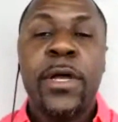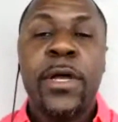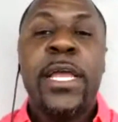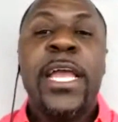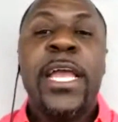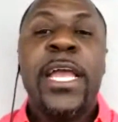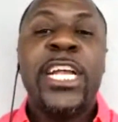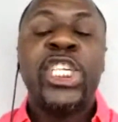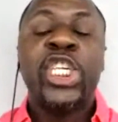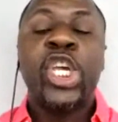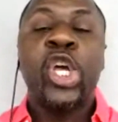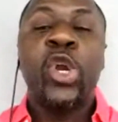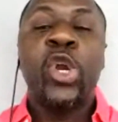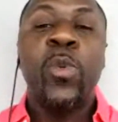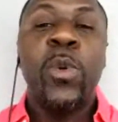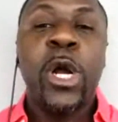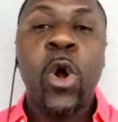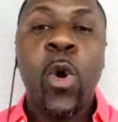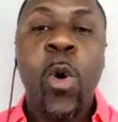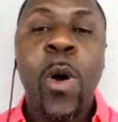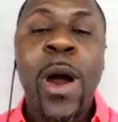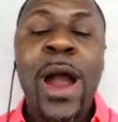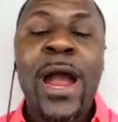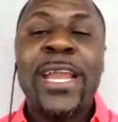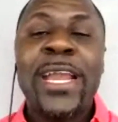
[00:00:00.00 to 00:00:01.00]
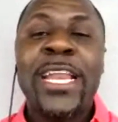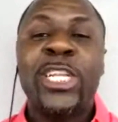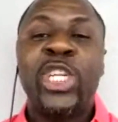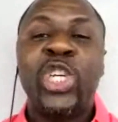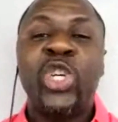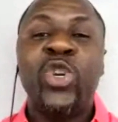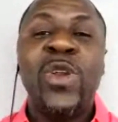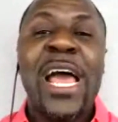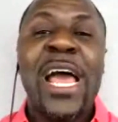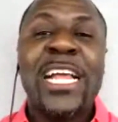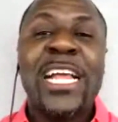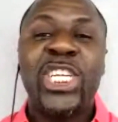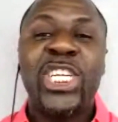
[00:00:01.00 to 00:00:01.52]
It's going to require that you
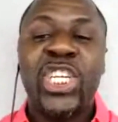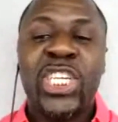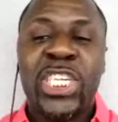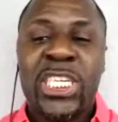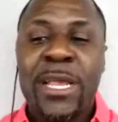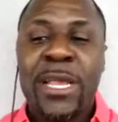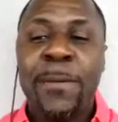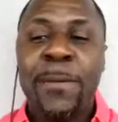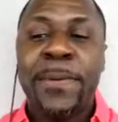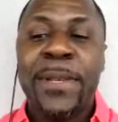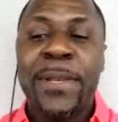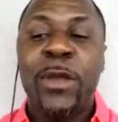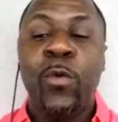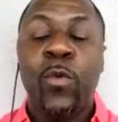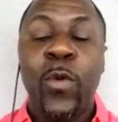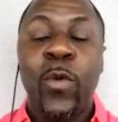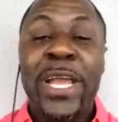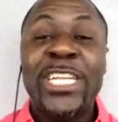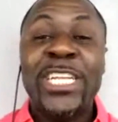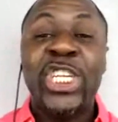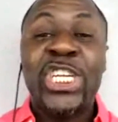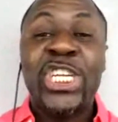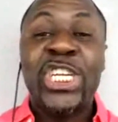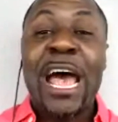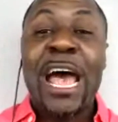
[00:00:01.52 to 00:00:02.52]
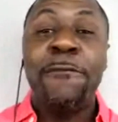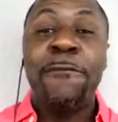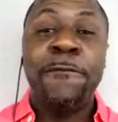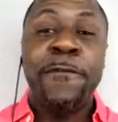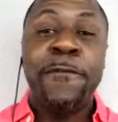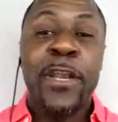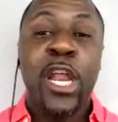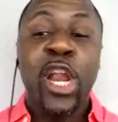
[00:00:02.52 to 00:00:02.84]
not just simply reach out for the